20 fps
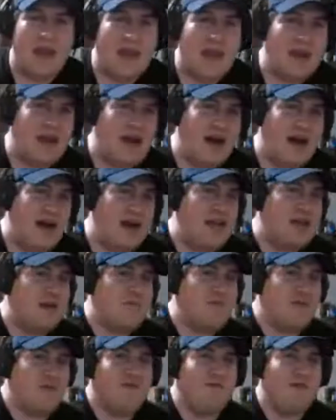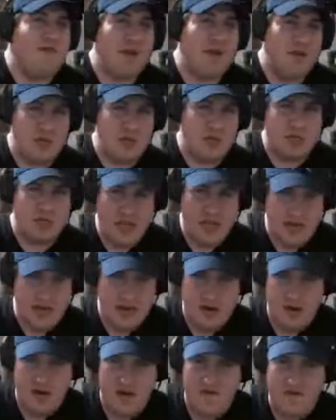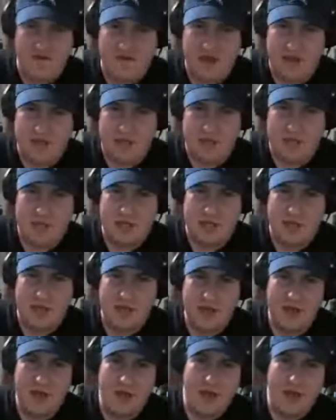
And I am your fearless leader of this